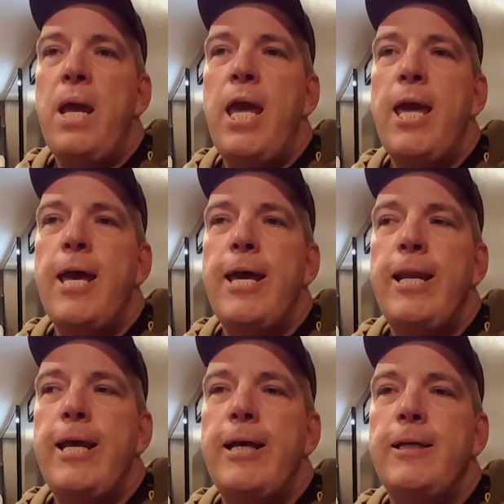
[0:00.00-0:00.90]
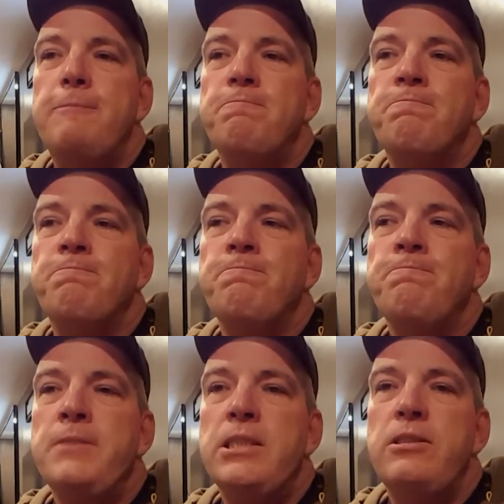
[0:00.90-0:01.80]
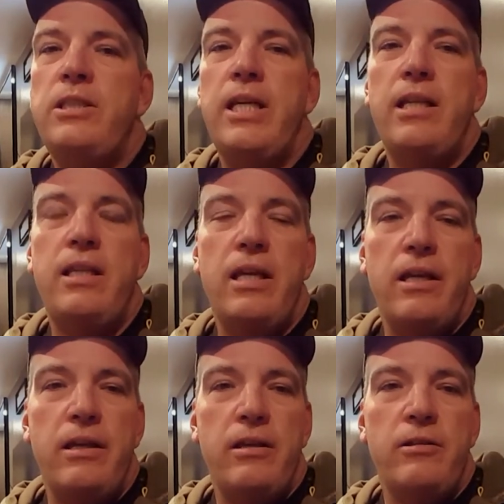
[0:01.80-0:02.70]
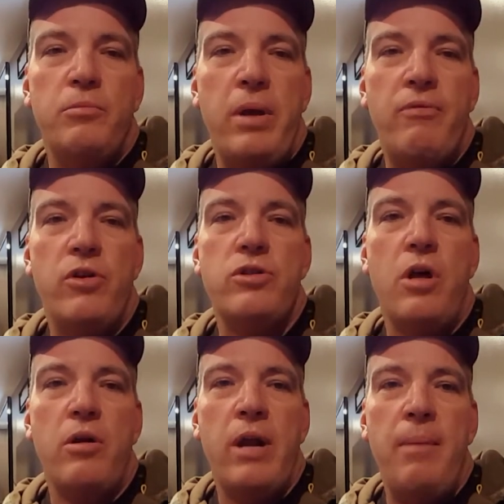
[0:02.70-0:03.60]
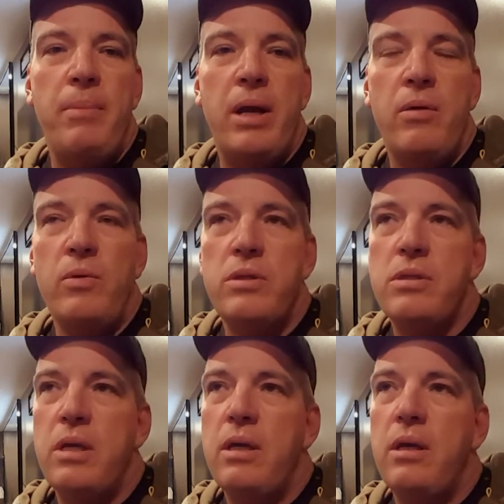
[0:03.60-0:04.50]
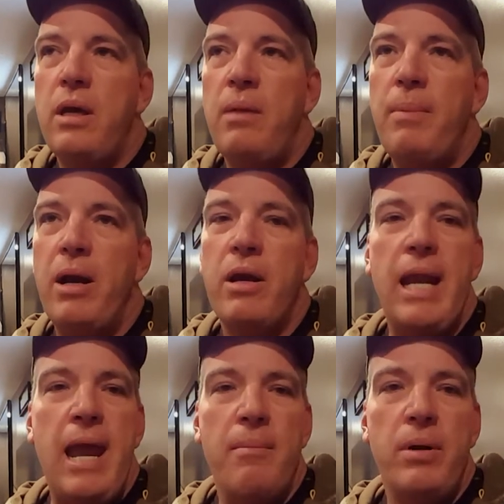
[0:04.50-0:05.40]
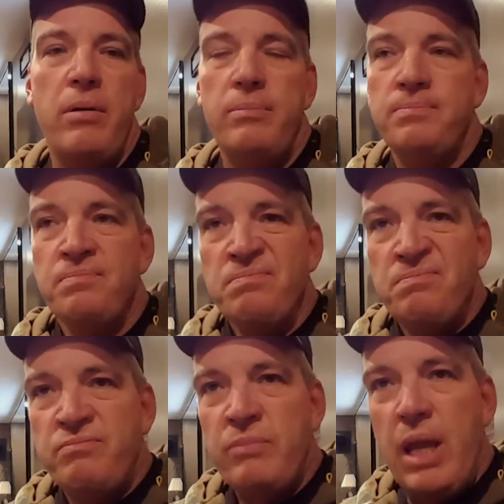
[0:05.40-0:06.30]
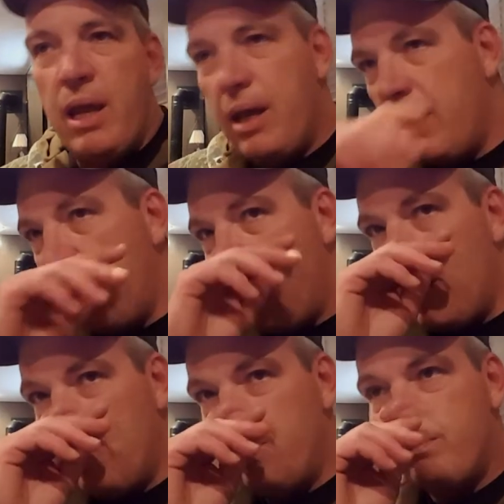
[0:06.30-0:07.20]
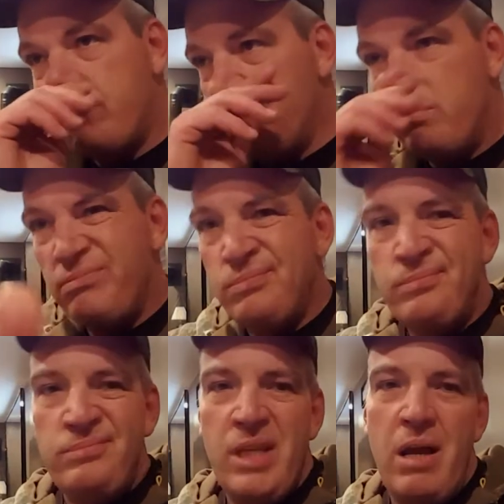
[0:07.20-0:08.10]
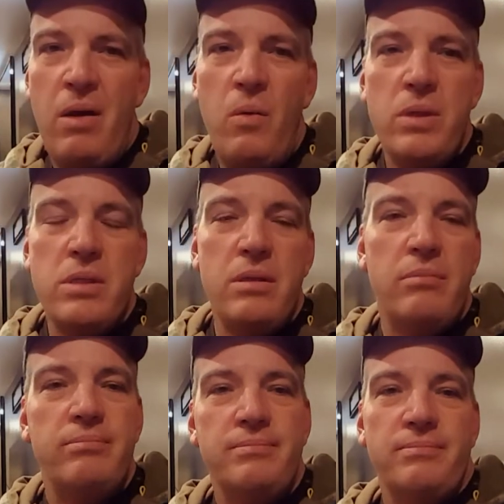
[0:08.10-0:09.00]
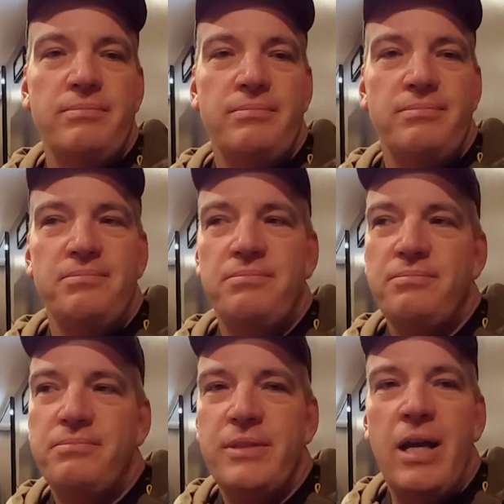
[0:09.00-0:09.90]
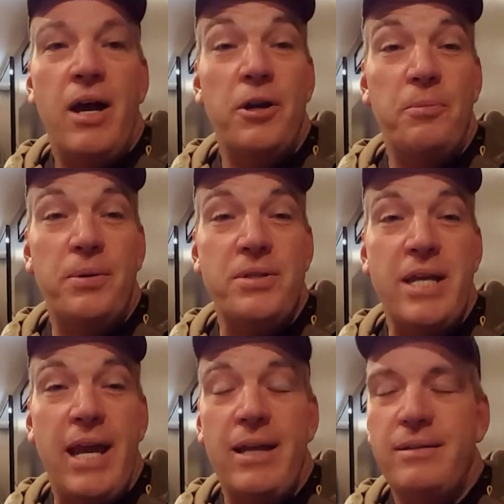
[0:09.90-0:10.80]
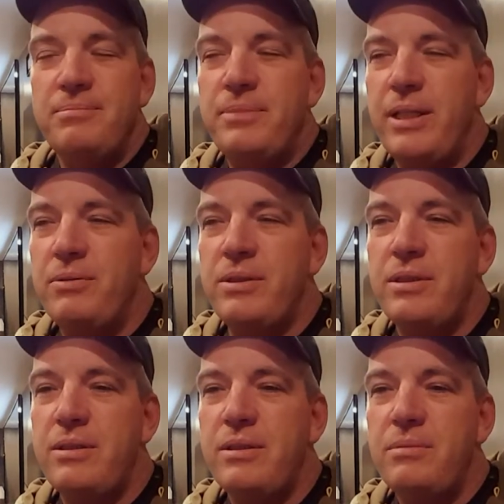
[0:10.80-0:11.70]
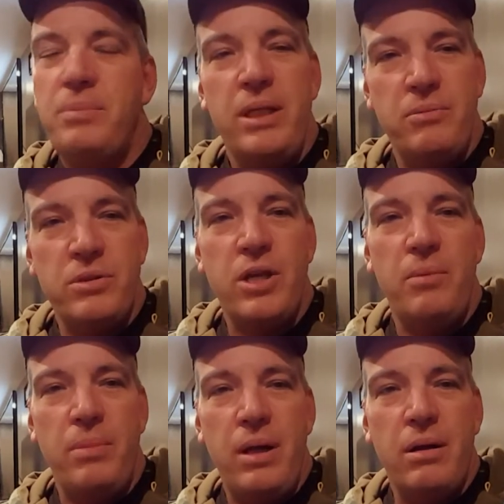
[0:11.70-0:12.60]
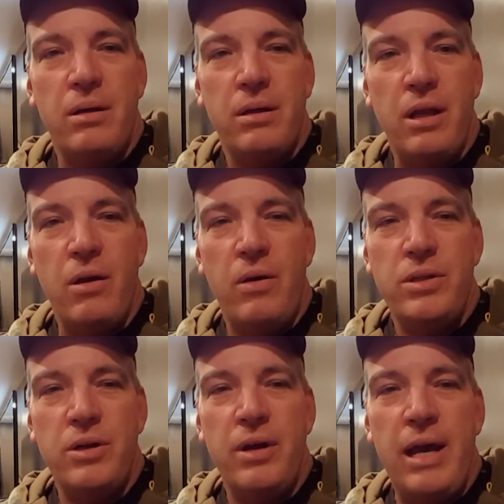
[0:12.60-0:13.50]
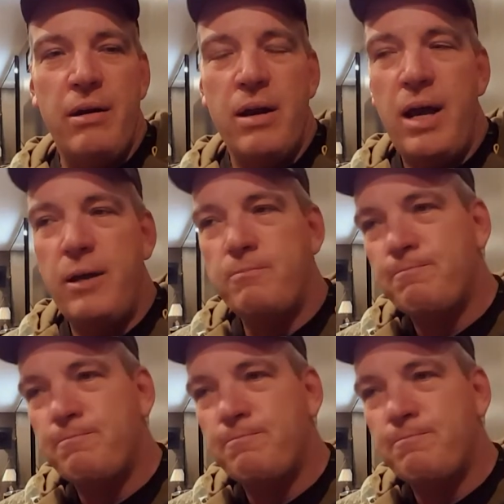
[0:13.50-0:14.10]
And did my first all grain beer was an American Amber. And, it wasn't 100%, but it was good beer. It turned out all right.